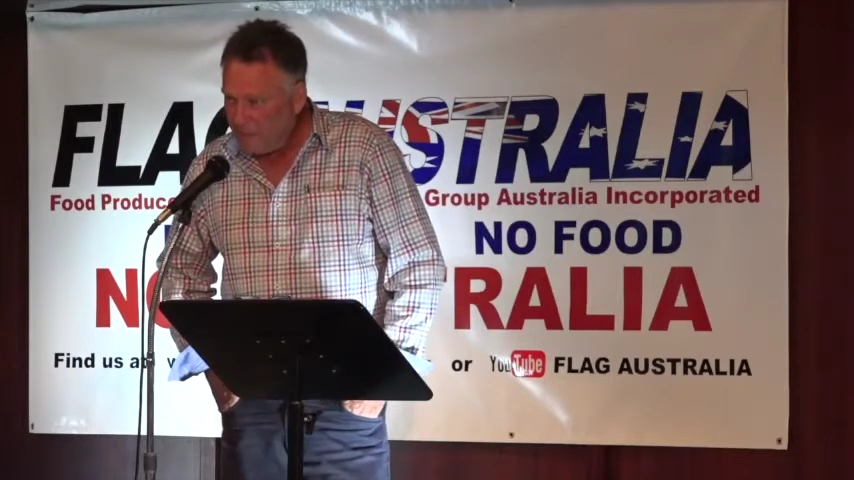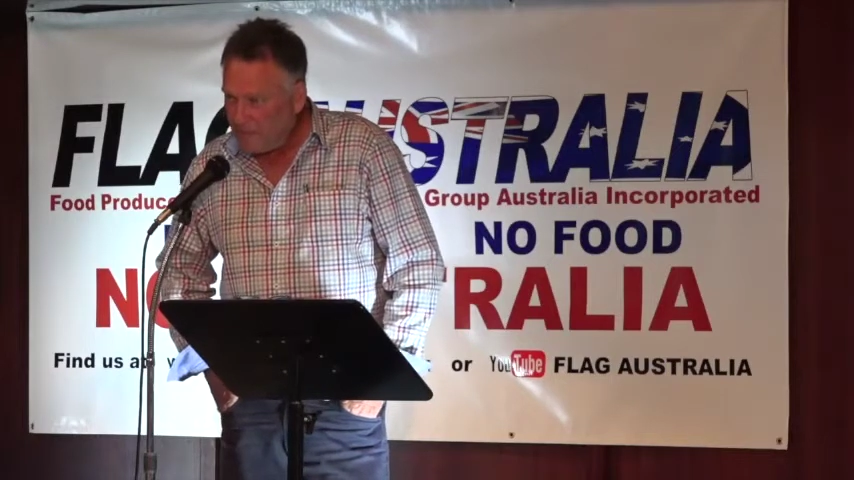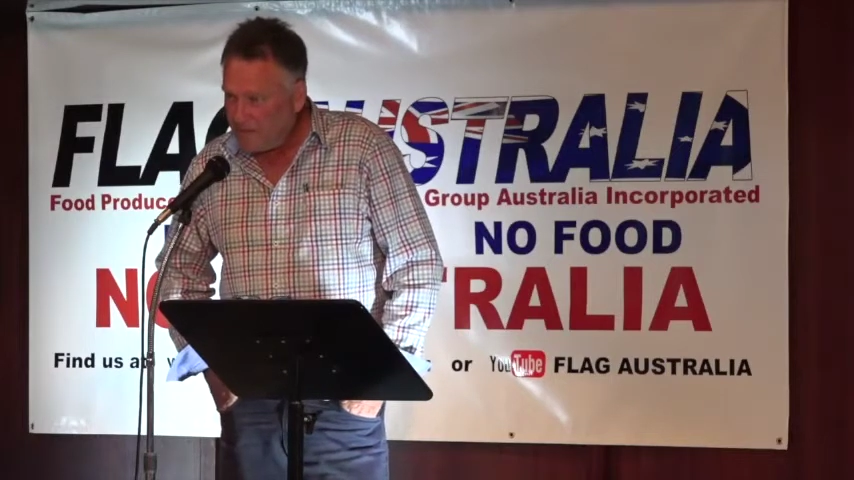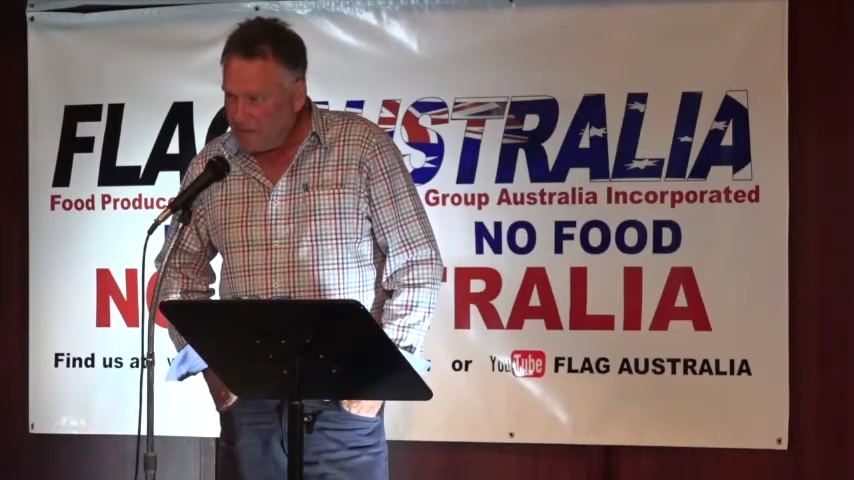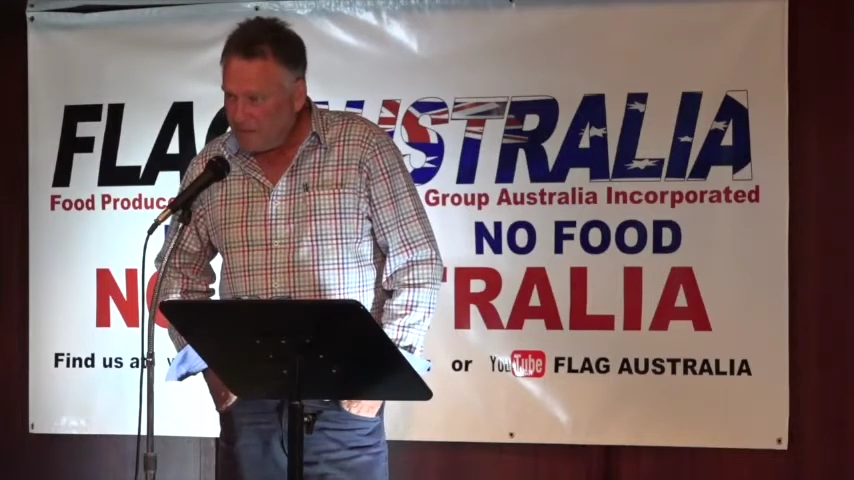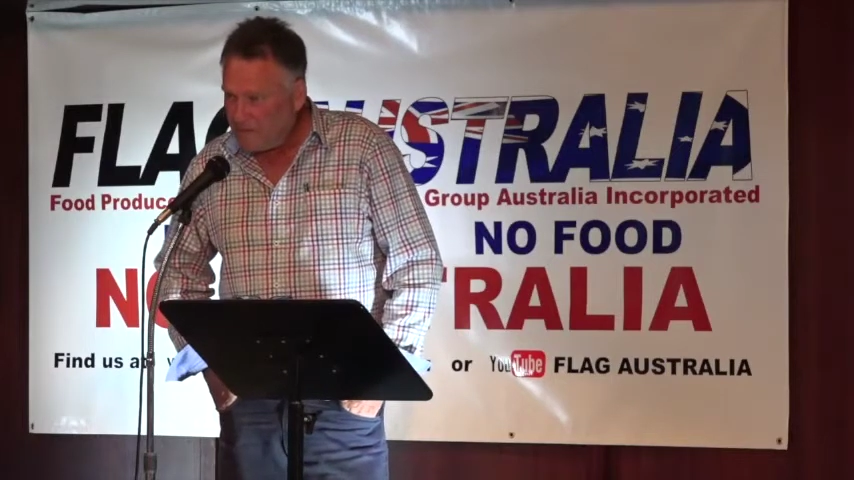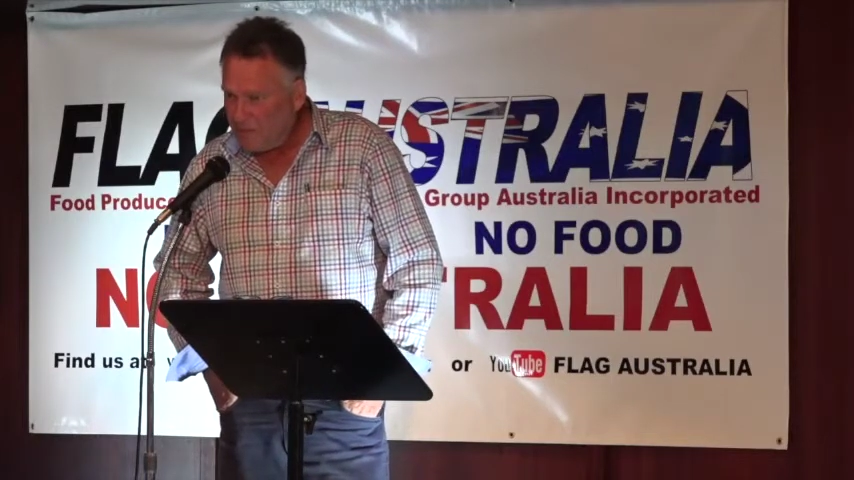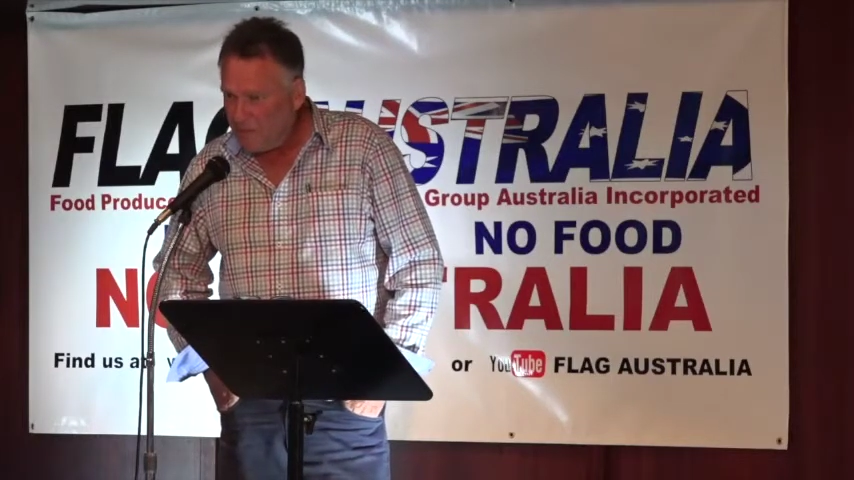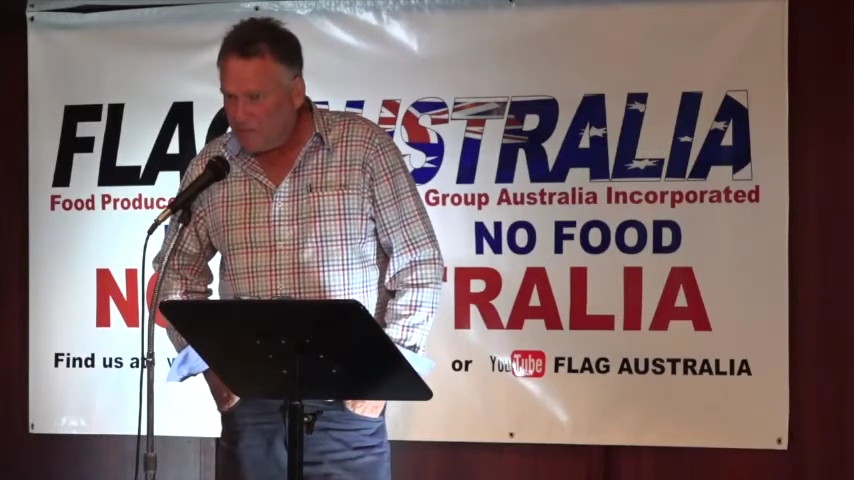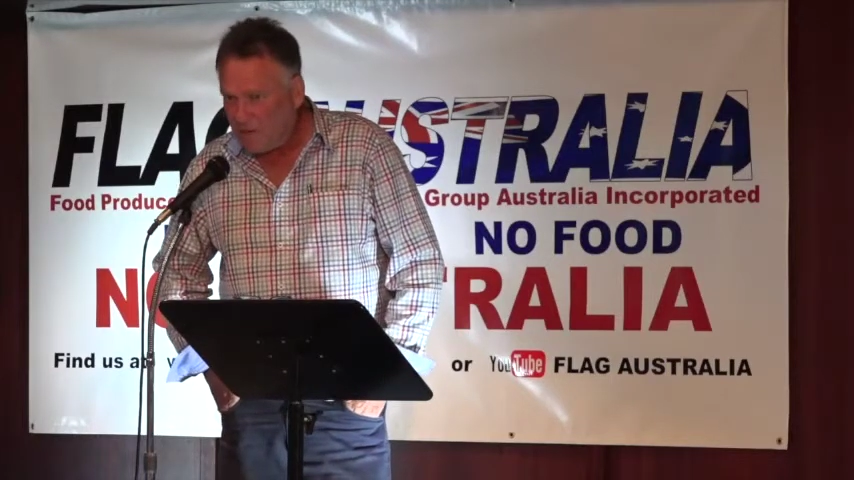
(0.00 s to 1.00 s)
and these
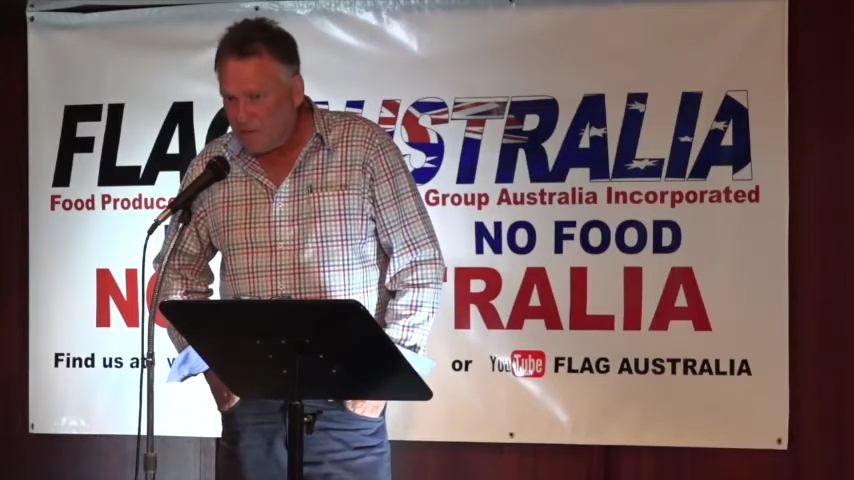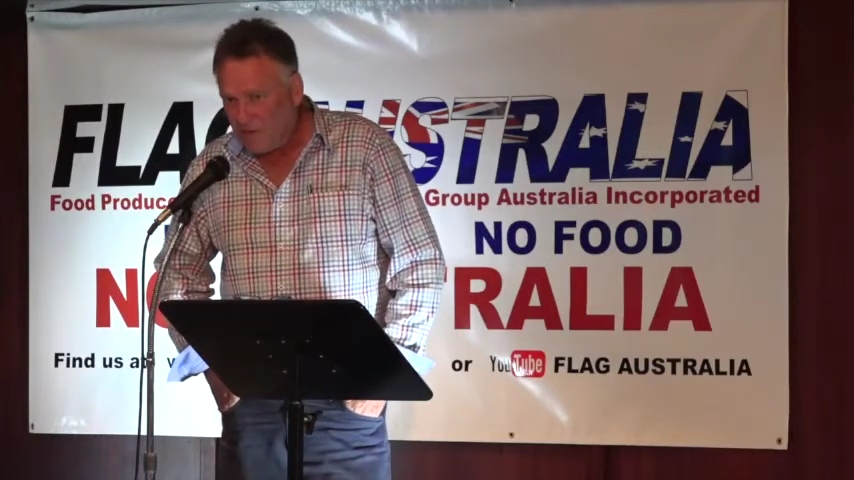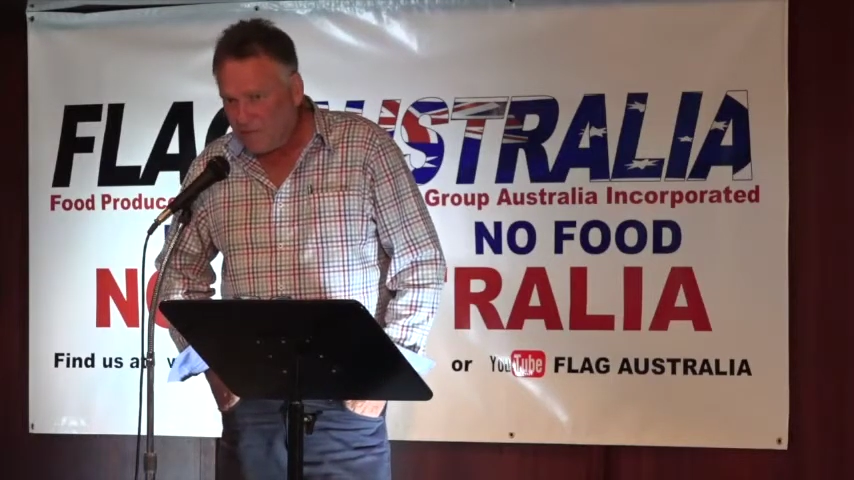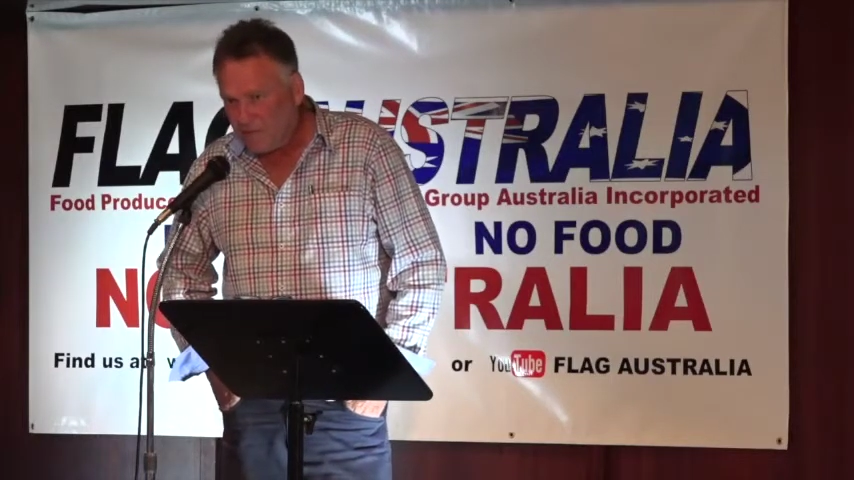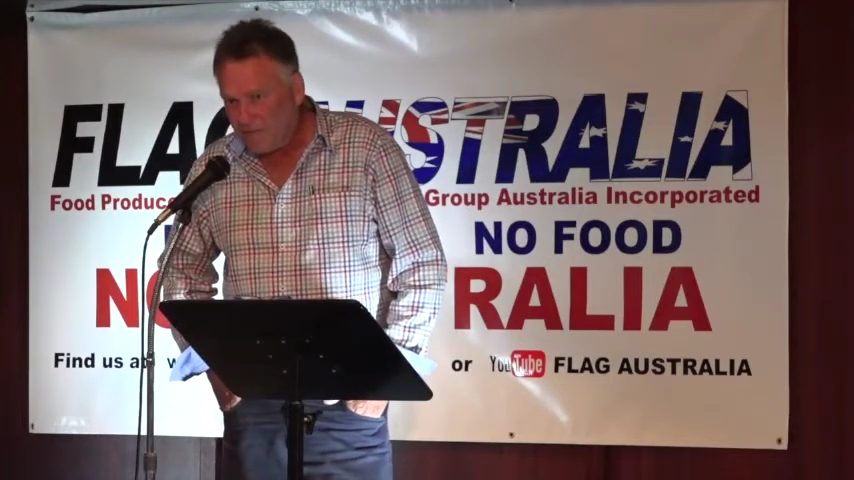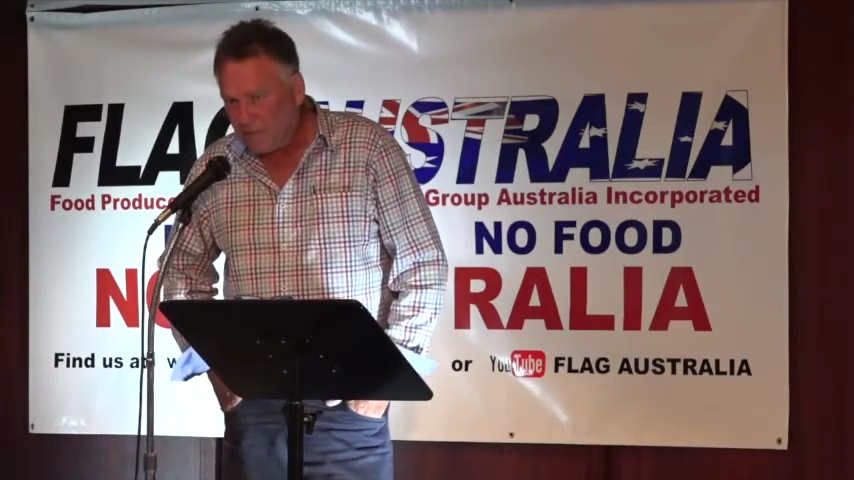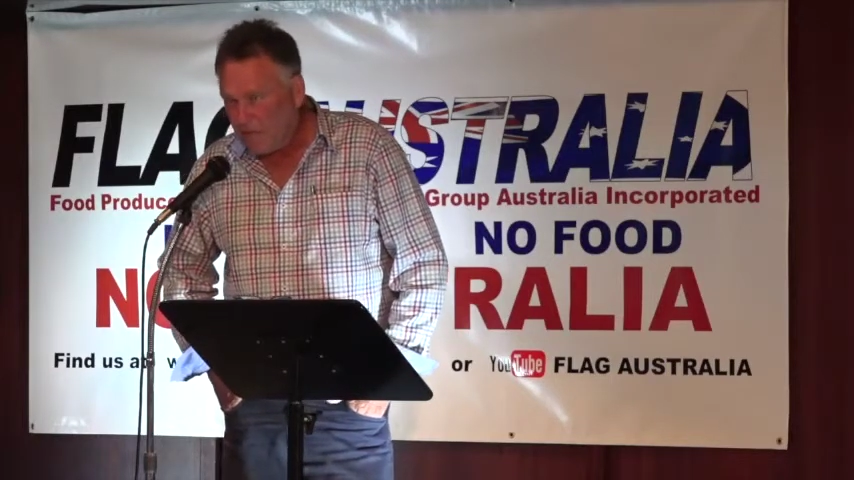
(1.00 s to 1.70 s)
people come over